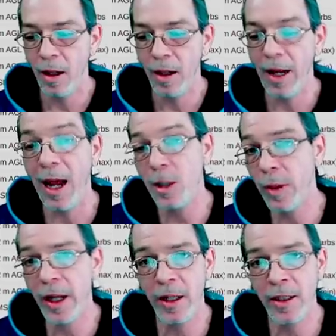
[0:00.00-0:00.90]
Now, as we
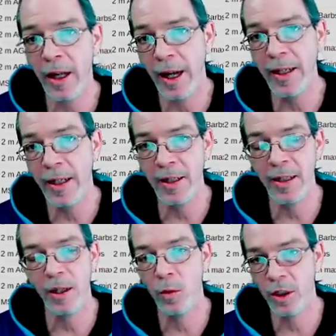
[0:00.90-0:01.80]
get into the
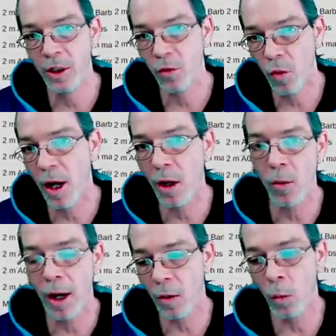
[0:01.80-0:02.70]
18Z, which is right
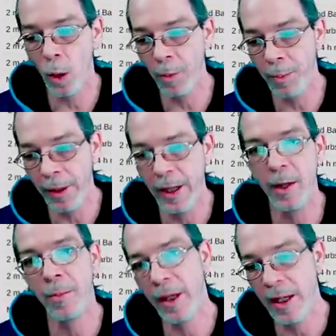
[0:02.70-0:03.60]
around 1
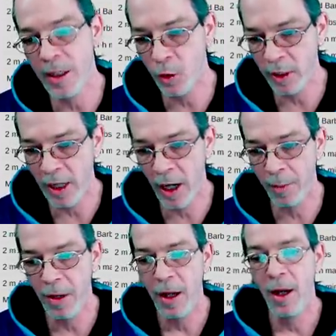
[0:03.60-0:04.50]
p.m. Eastern
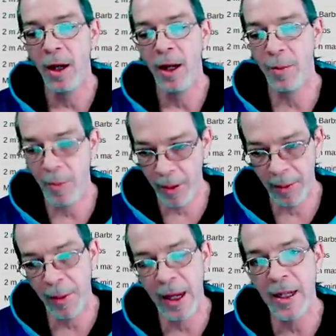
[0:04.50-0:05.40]
time, it,
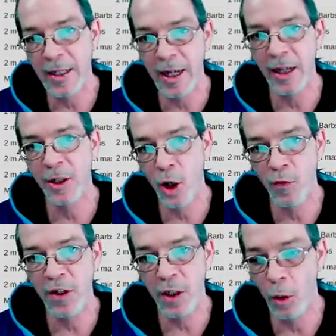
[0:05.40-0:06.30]
it begins to get a
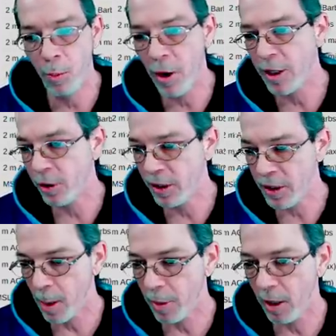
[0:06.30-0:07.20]
surface low pressure. This
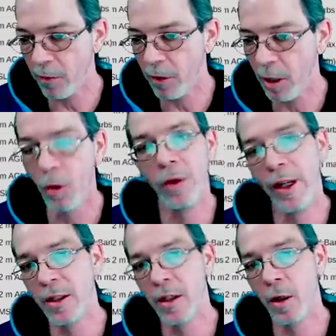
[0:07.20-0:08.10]
upper level low on the
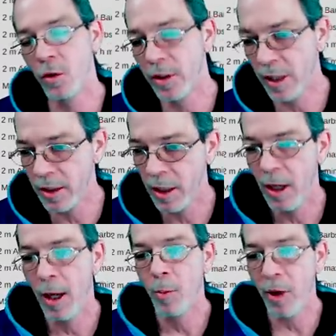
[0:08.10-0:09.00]
East Coast that's
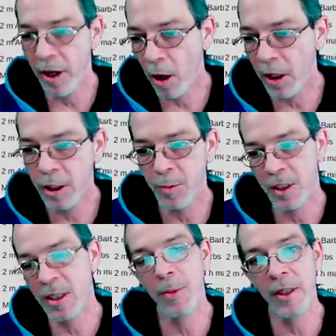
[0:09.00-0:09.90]
bringing all this
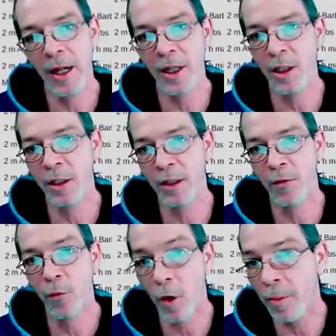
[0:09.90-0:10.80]
precipitation
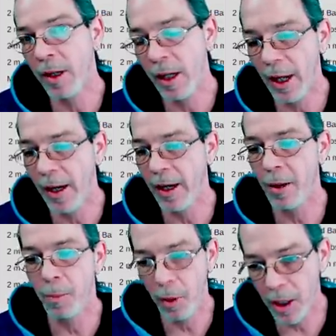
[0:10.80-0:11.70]
from the Atlantic,
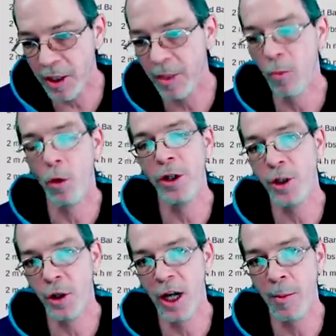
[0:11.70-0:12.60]
plus the
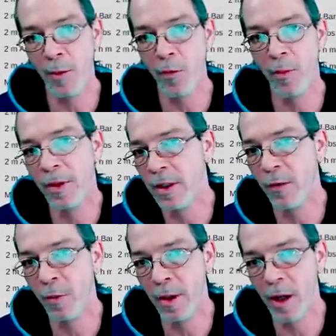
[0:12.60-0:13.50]
moisture coming from this
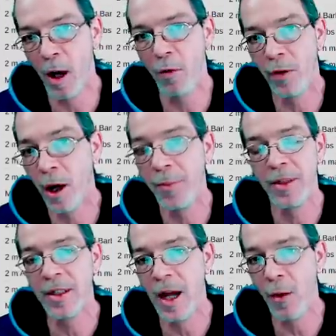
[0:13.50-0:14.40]
from the Gulf up the
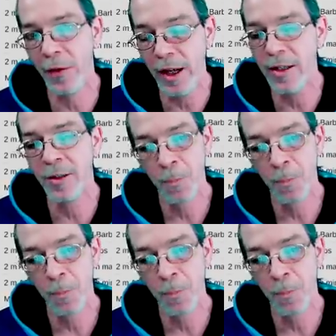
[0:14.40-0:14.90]
southeast,